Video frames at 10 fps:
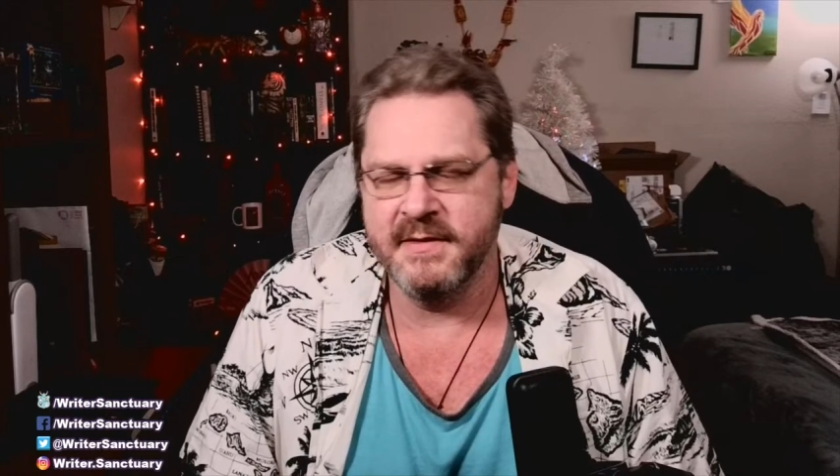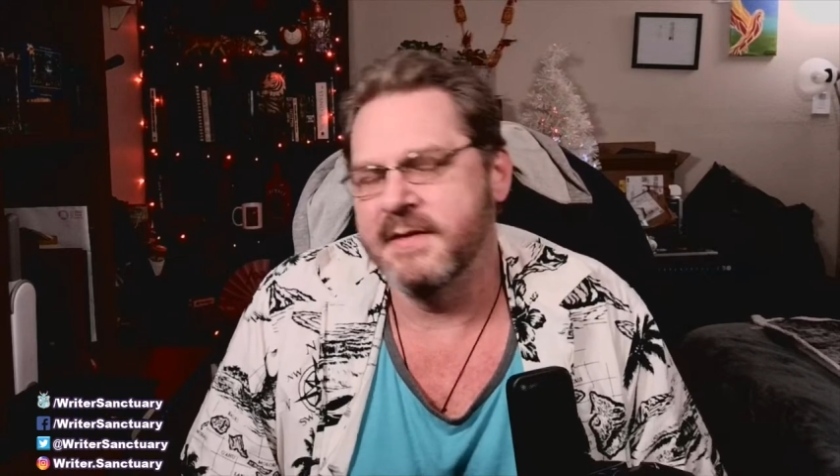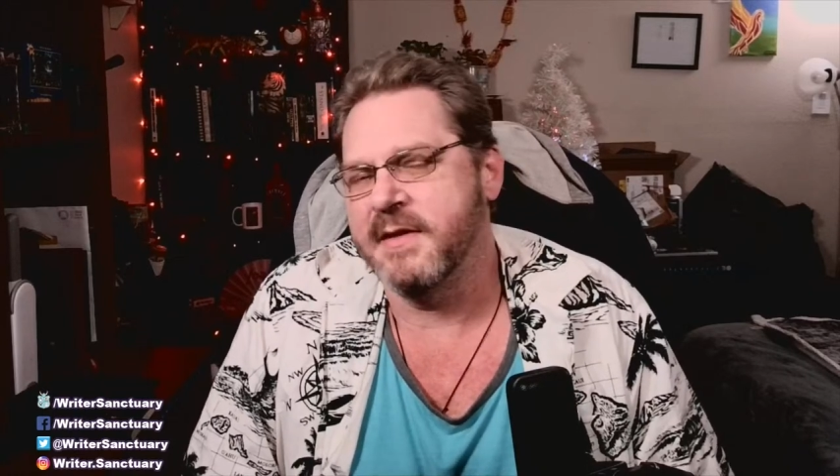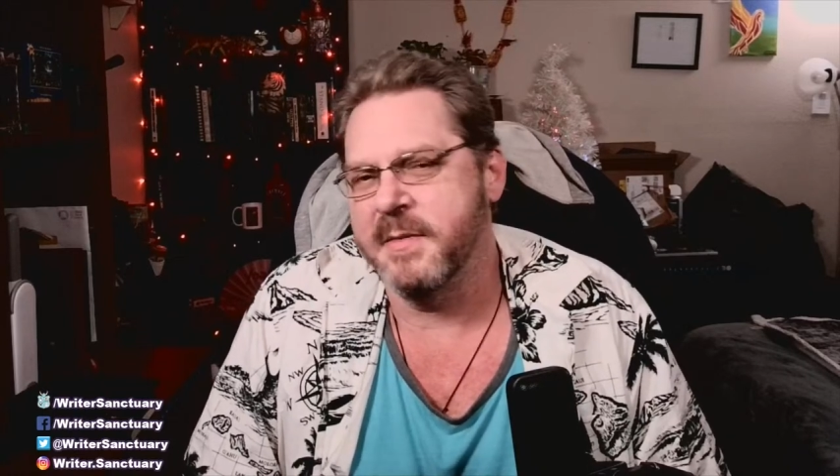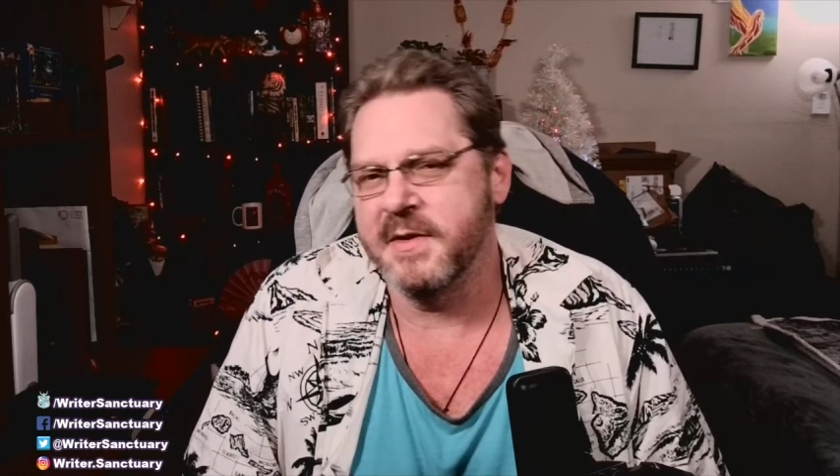of the
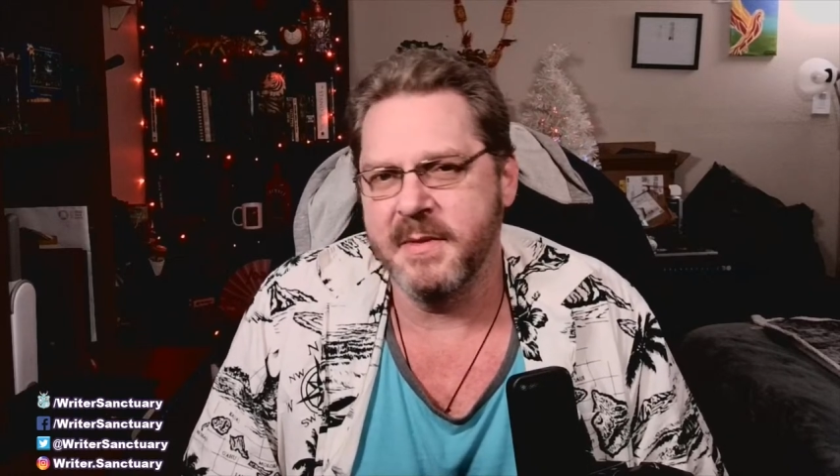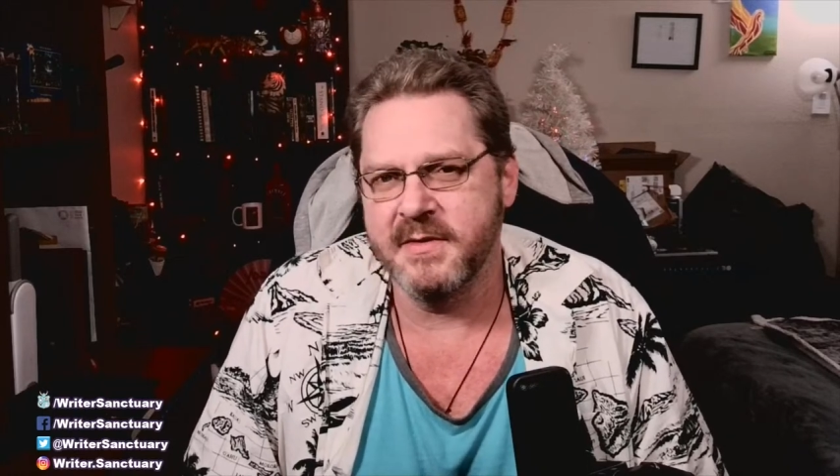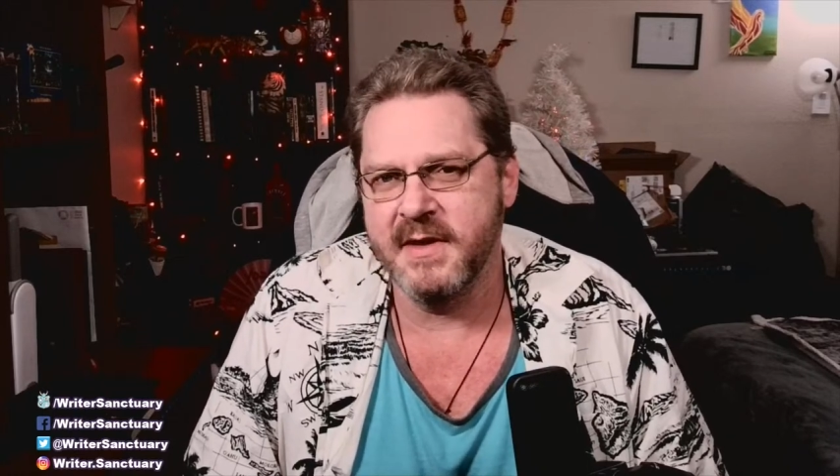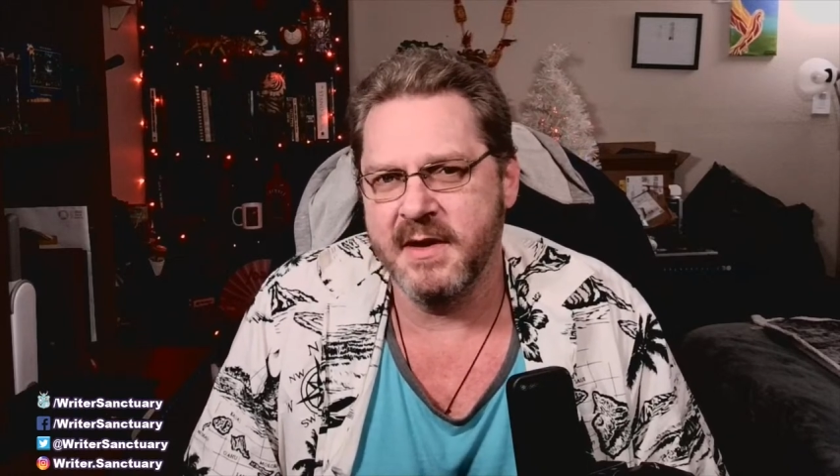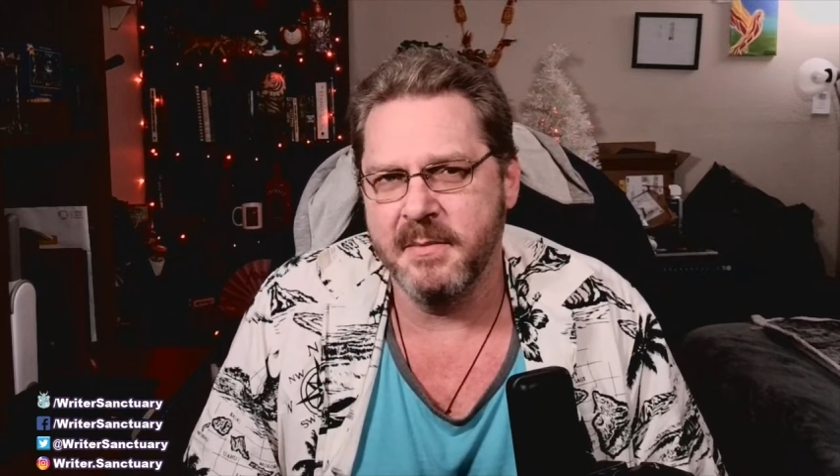biggest things I
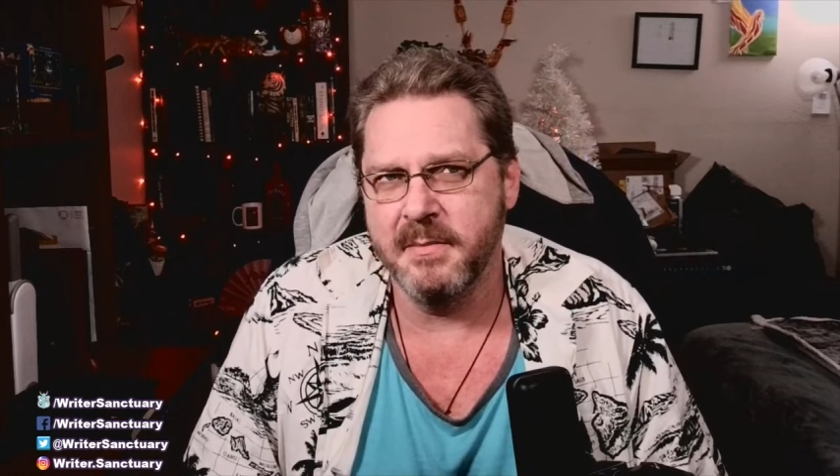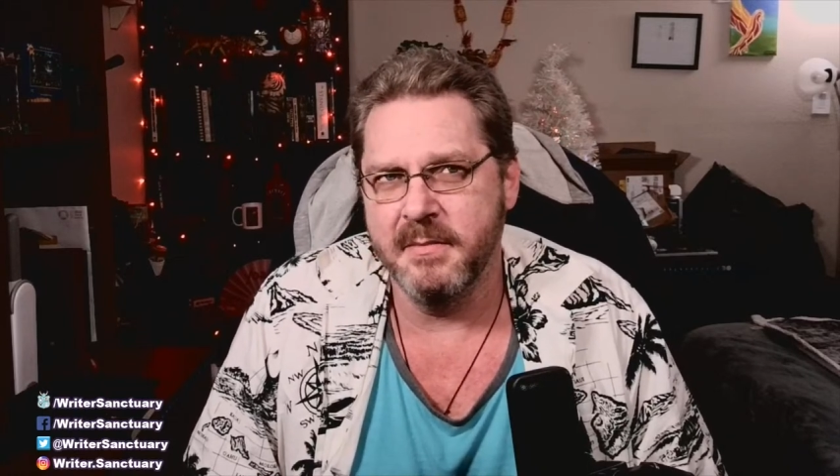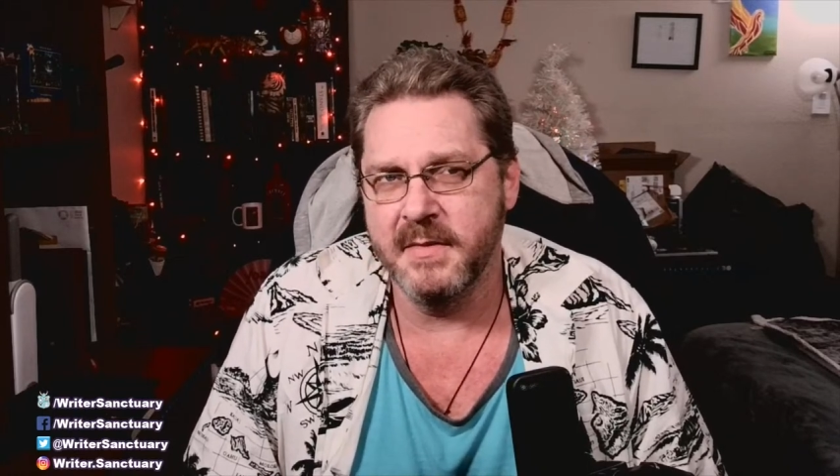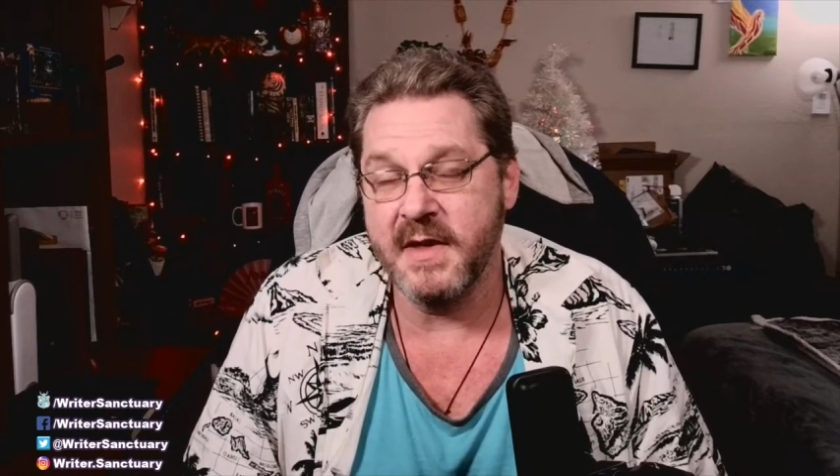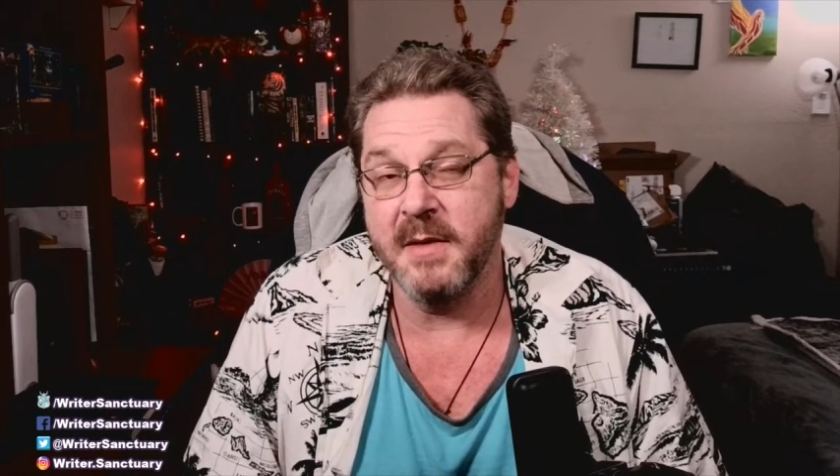miss about
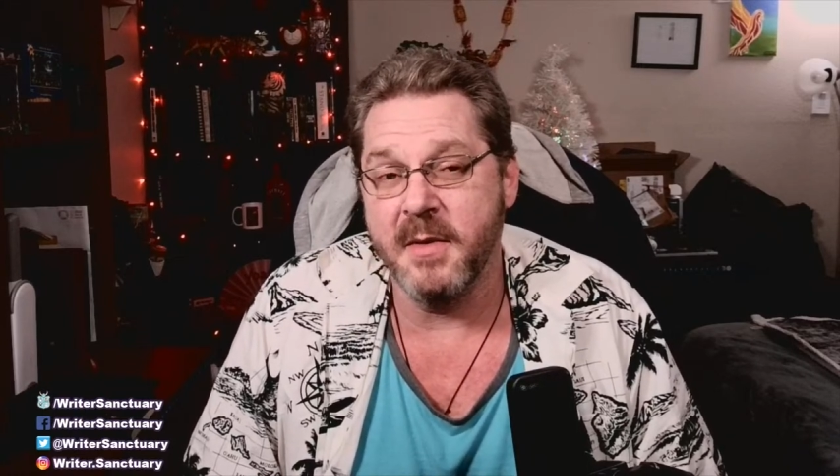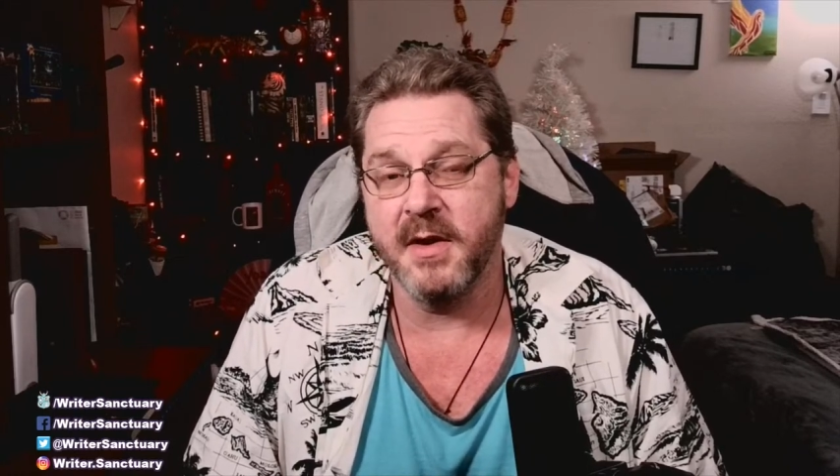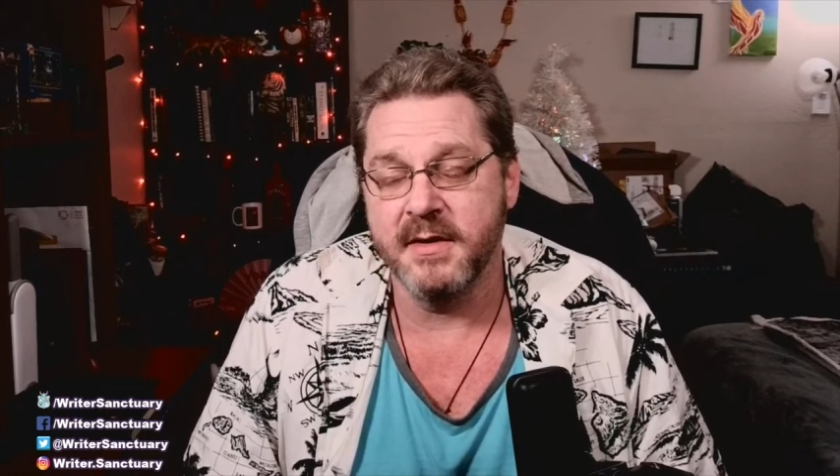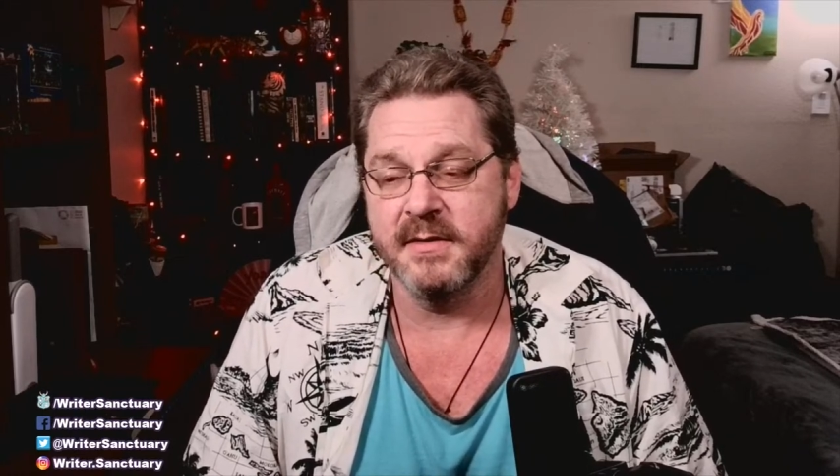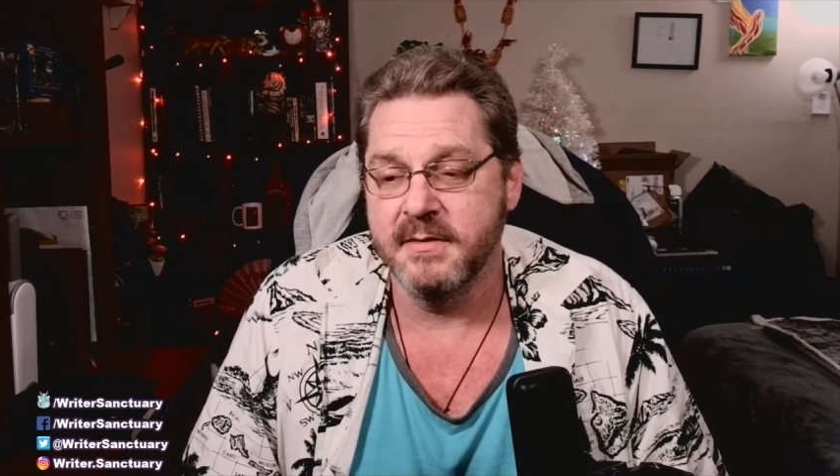Santa
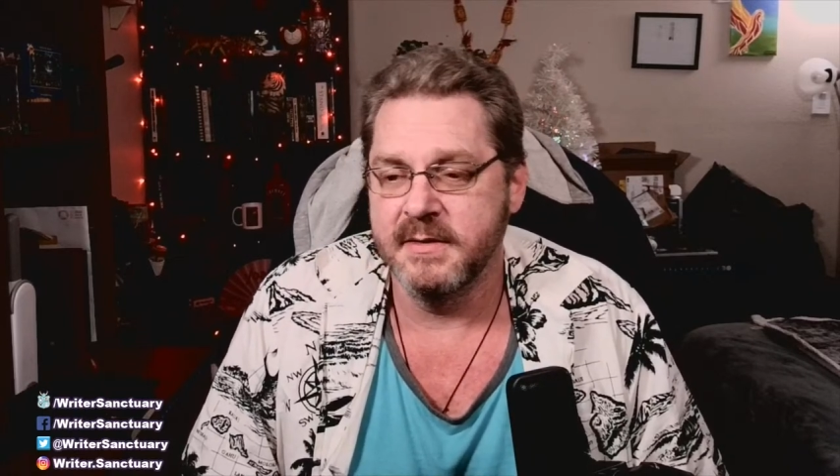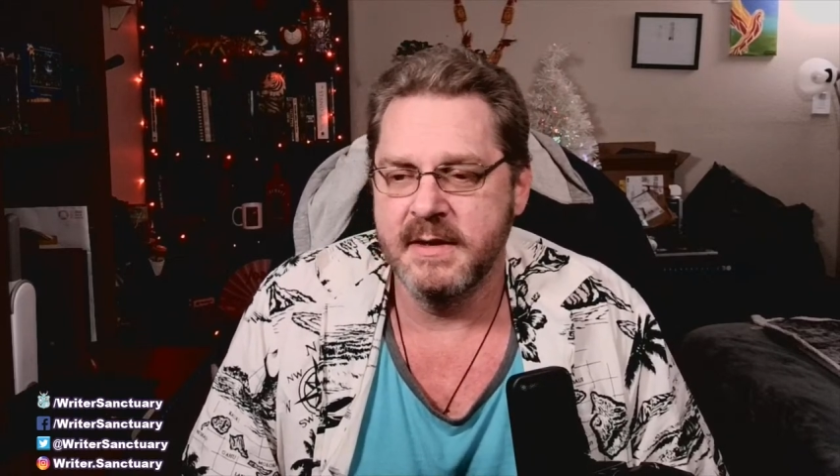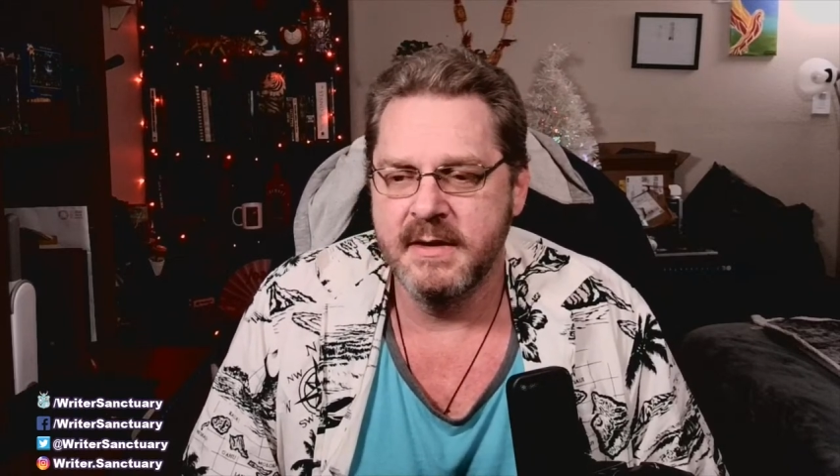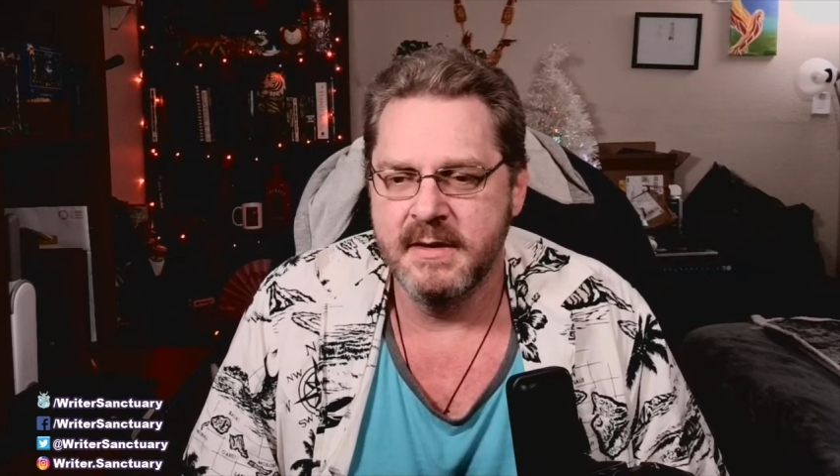Santa Monica.